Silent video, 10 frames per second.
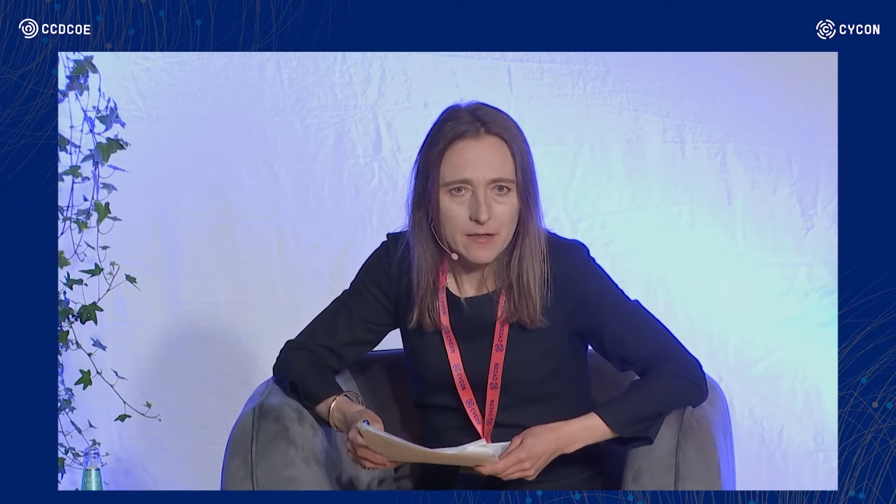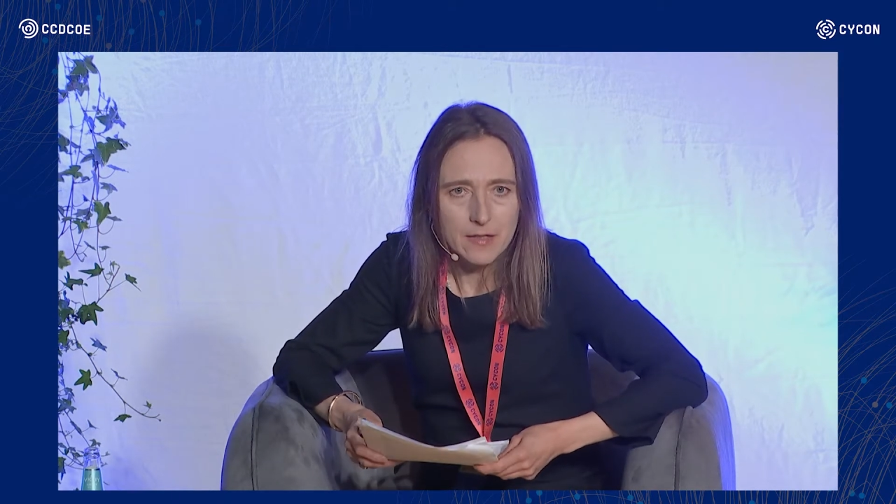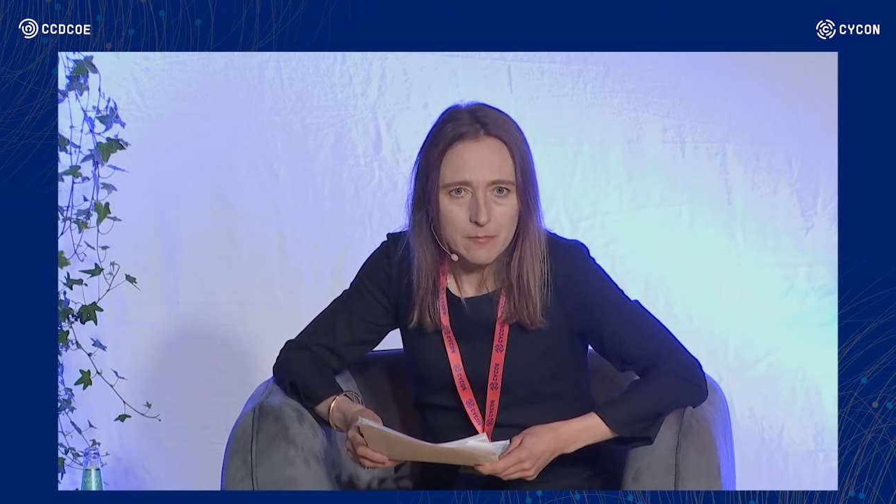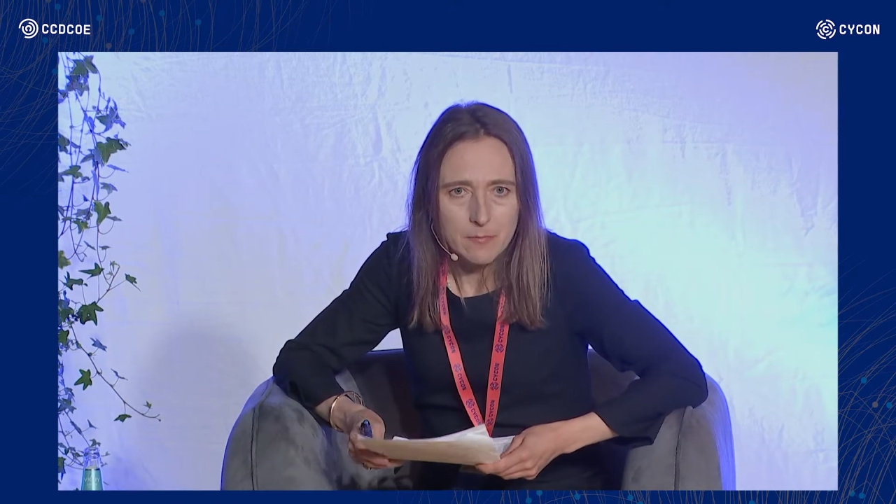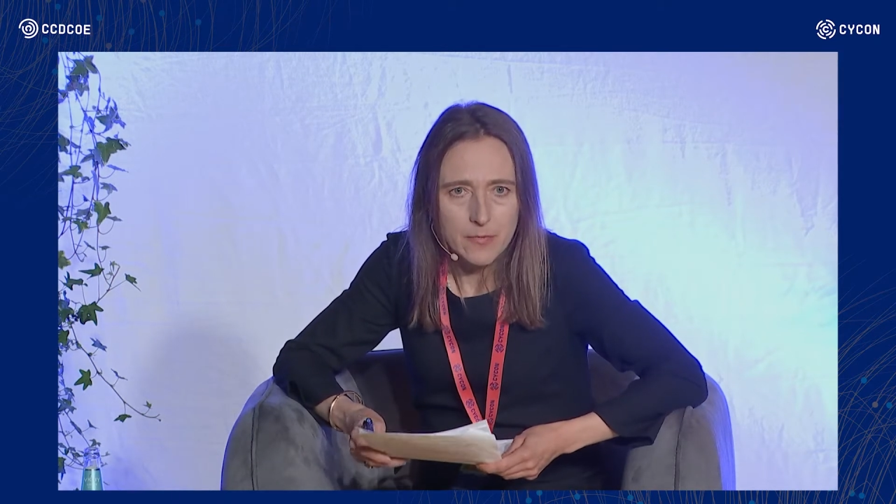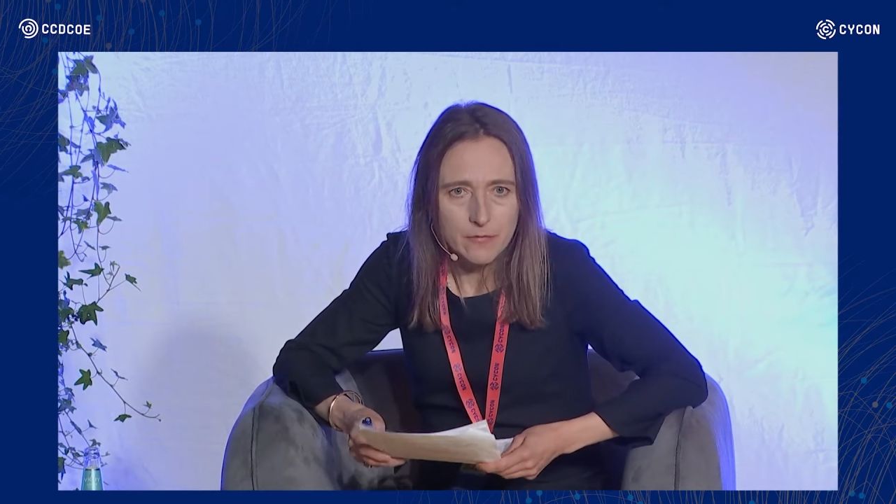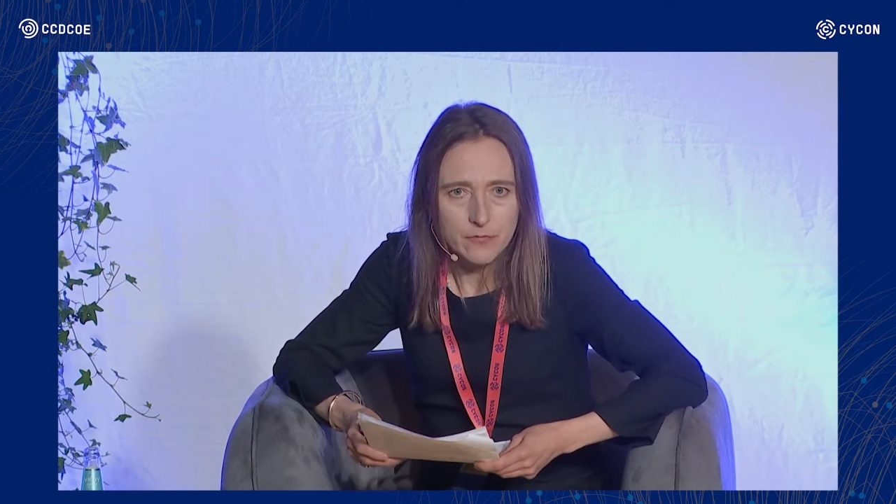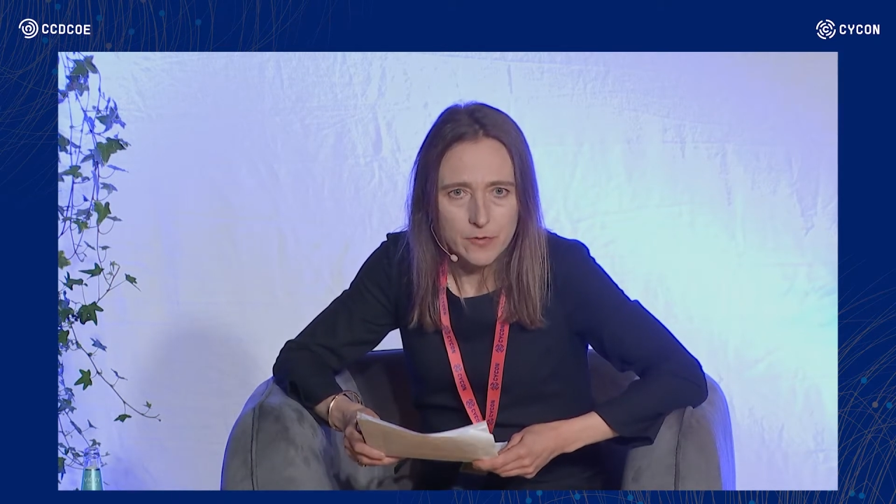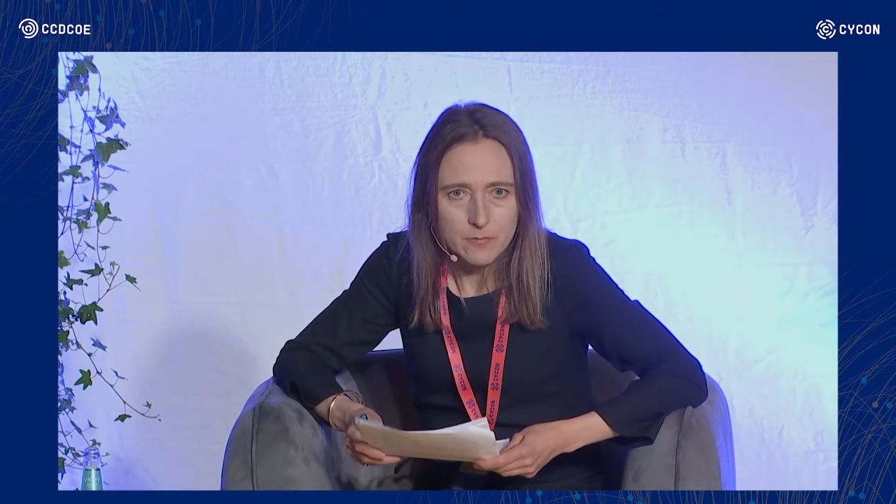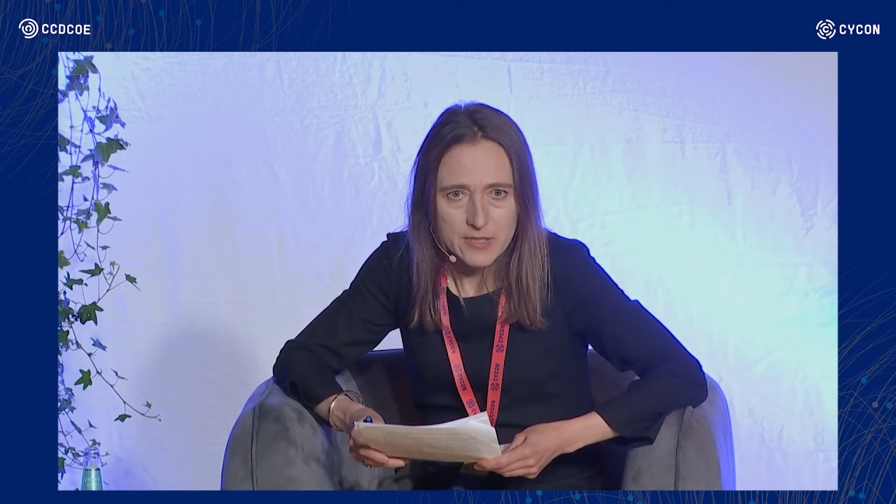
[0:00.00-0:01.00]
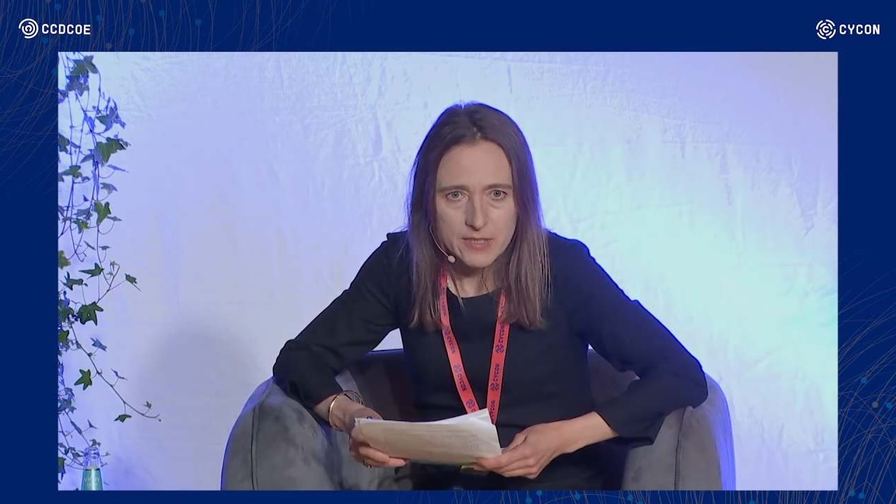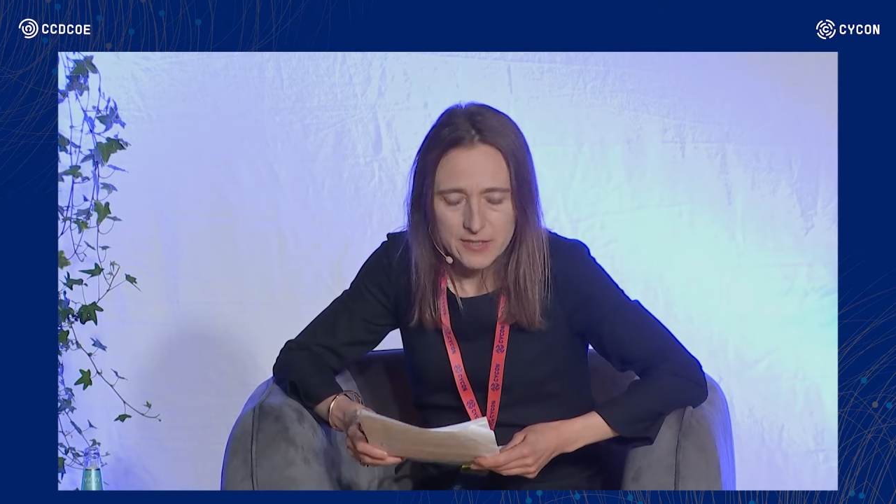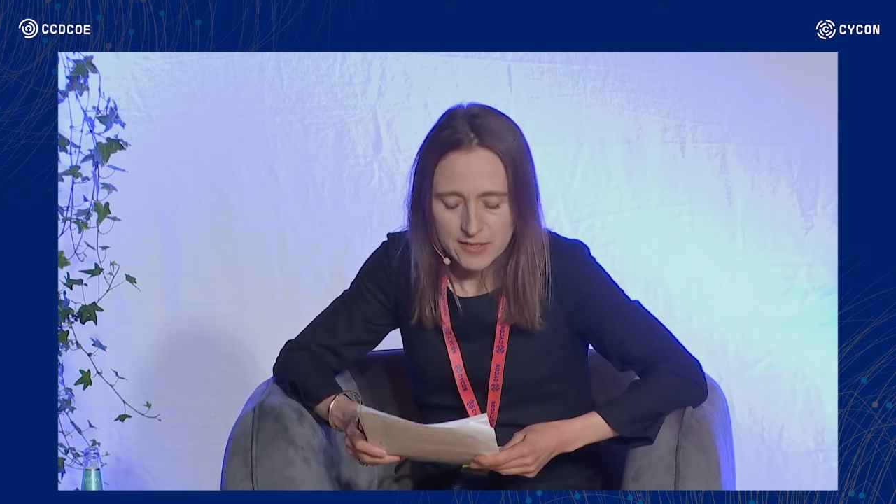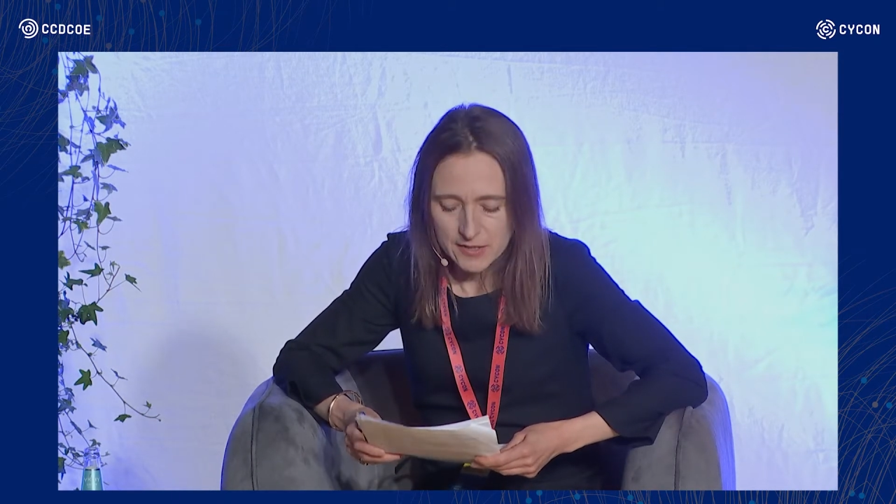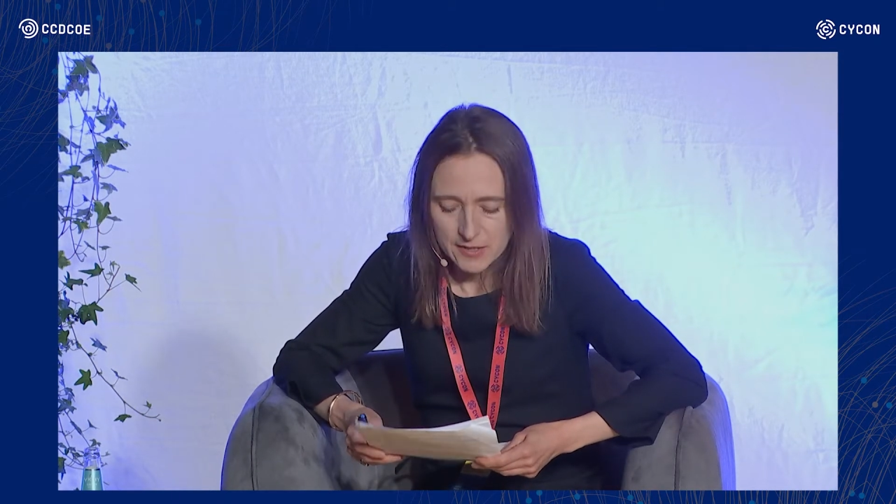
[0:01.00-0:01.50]
I'm from
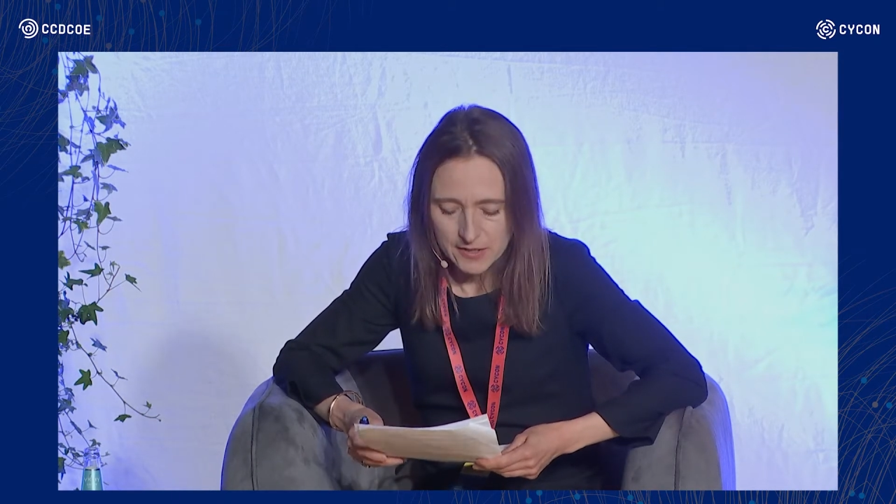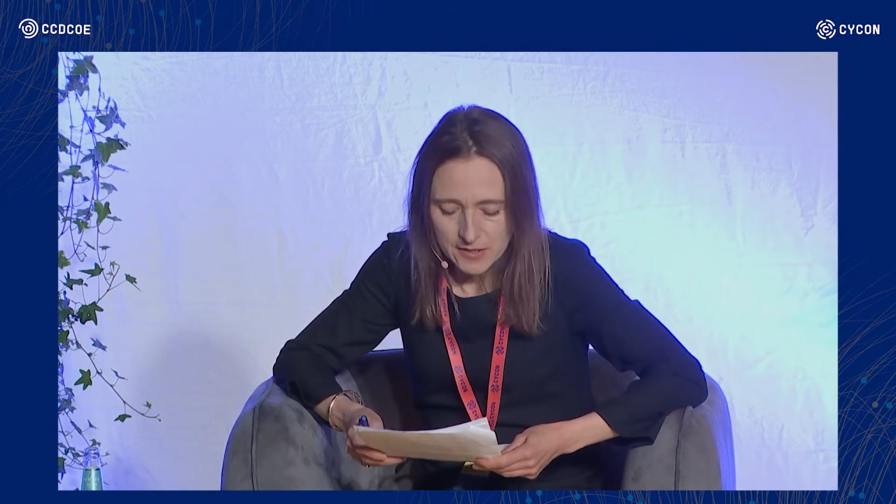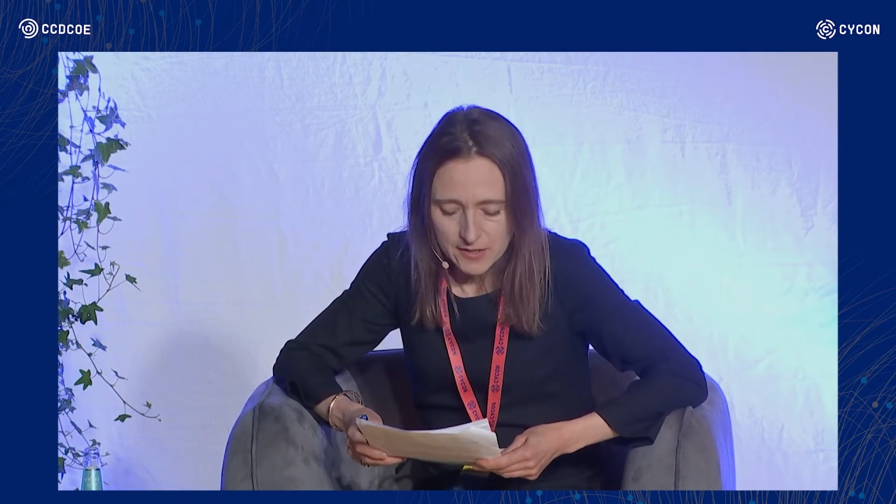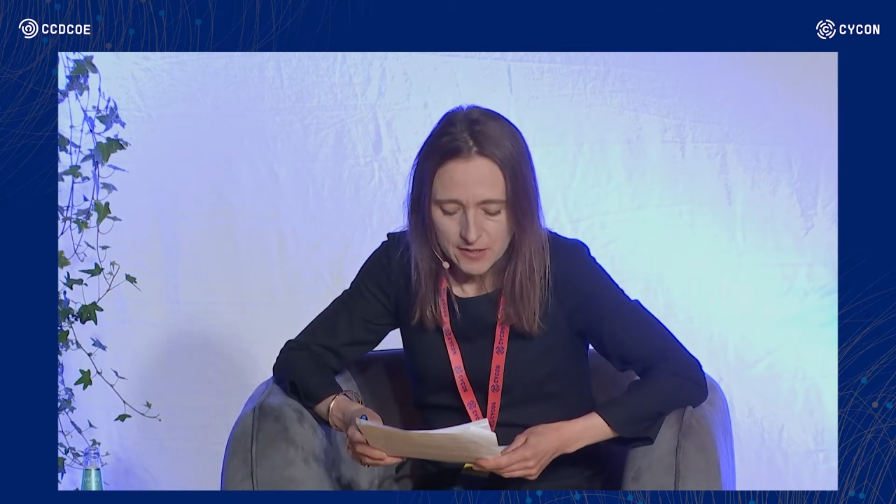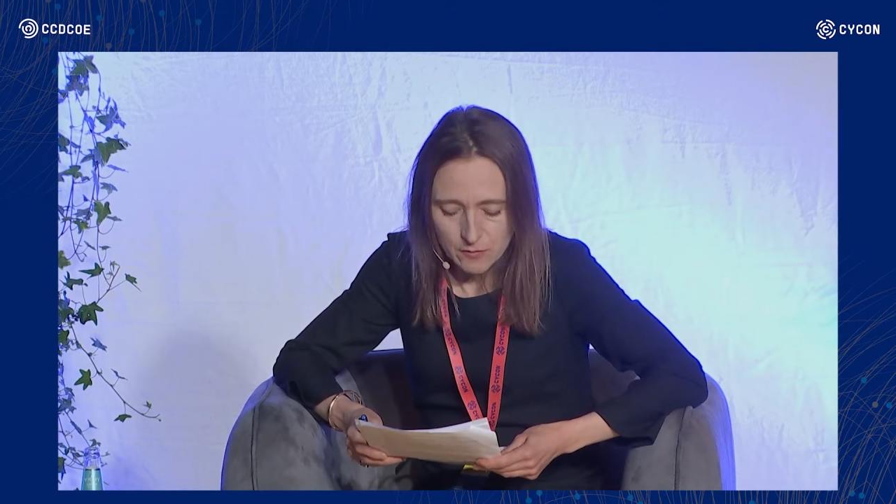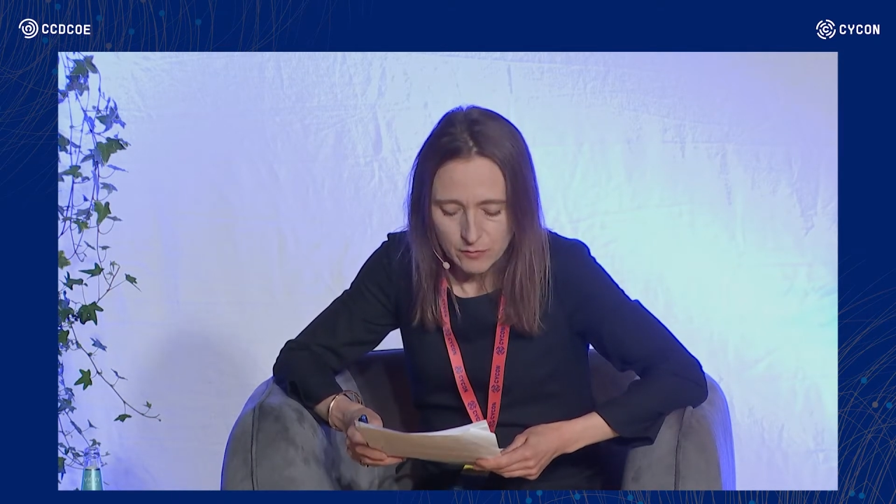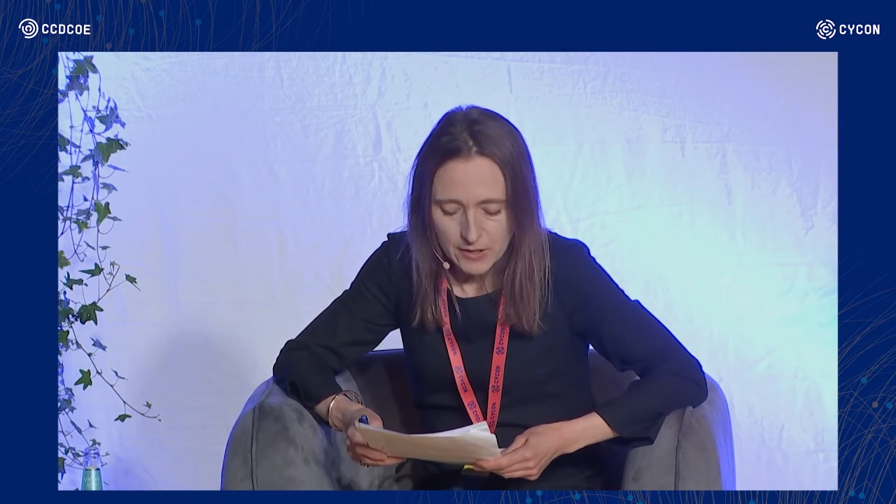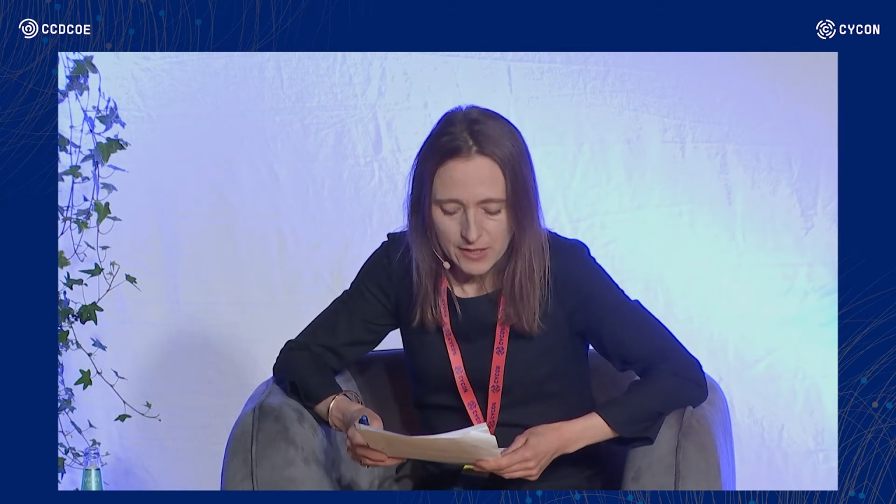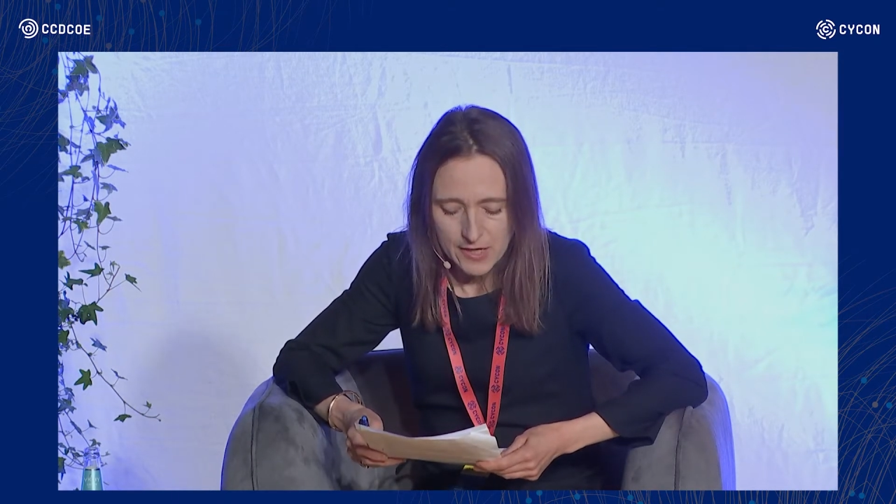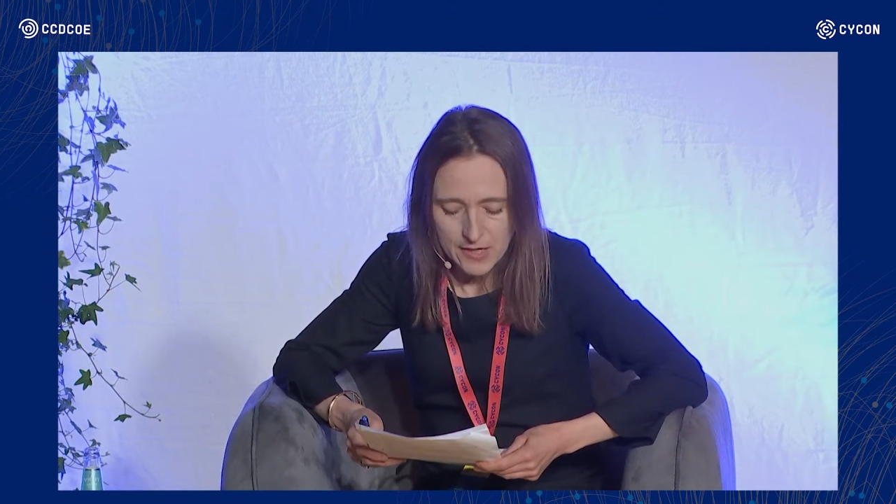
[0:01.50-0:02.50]
CCDCOE,